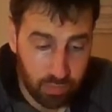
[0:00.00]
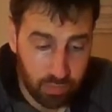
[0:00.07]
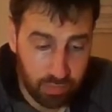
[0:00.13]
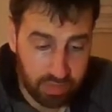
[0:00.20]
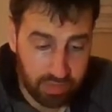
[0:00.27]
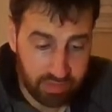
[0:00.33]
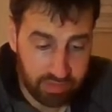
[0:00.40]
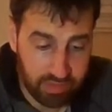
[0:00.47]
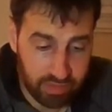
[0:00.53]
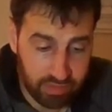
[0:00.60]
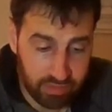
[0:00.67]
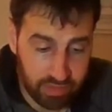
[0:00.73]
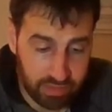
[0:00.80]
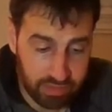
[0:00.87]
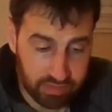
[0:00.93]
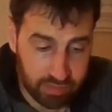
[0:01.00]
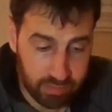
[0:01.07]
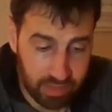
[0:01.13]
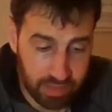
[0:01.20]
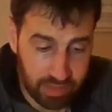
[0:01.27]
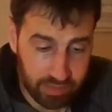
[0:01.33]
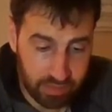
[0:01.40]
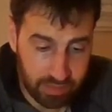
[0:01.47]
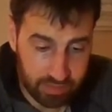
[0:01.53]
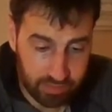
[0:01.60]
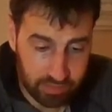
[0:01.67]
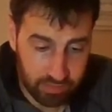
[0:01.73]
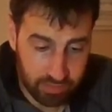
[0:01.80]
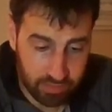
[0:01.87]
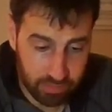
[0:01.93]
we still got some ironing
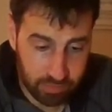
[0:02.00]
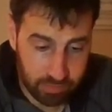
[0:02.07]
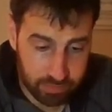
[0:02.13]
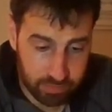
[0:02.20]
to do.